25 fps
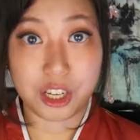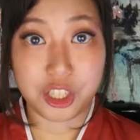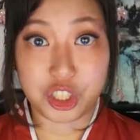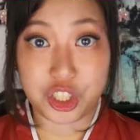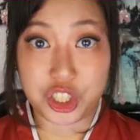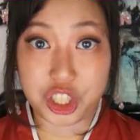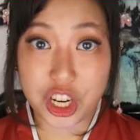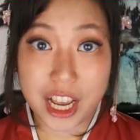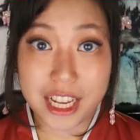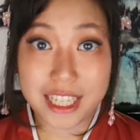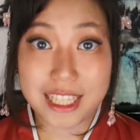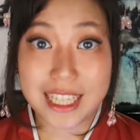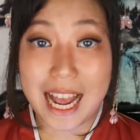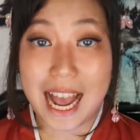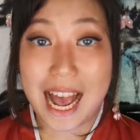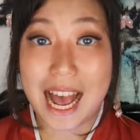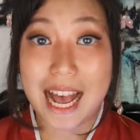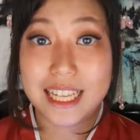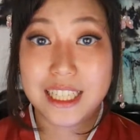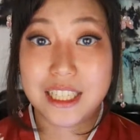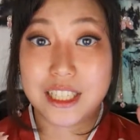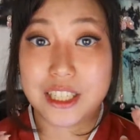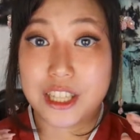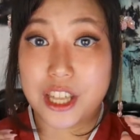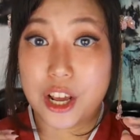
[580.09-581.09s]
just
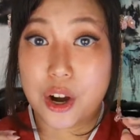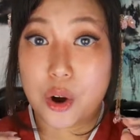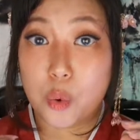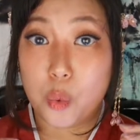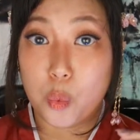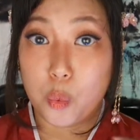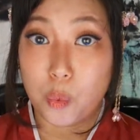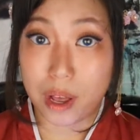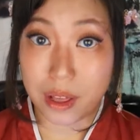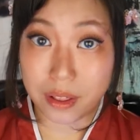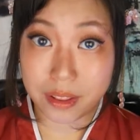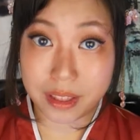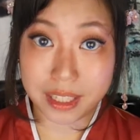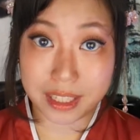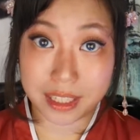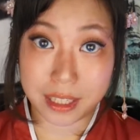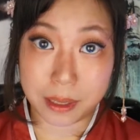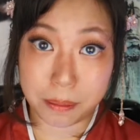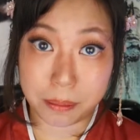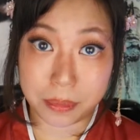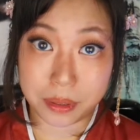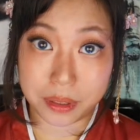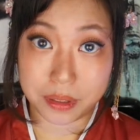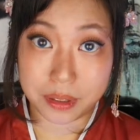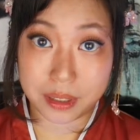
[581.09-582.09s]
as their wealth
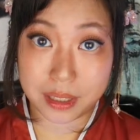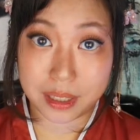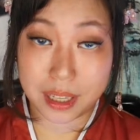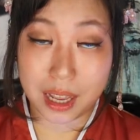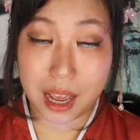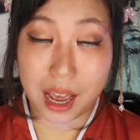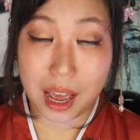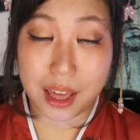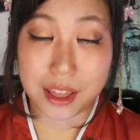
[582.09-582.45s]
symbols.